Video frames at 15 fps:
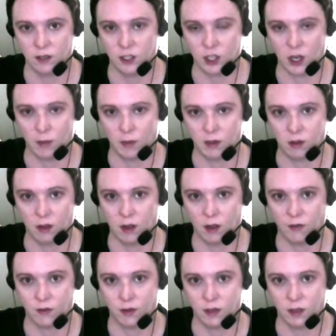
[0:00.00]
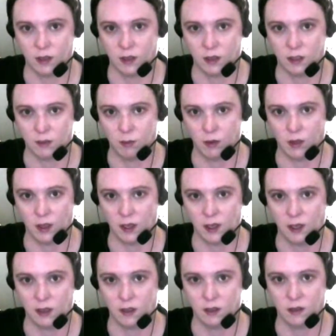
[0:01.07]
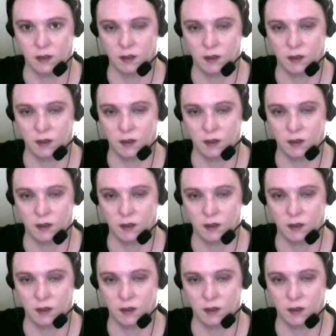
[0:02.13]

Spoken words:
John McLaughlin, is playing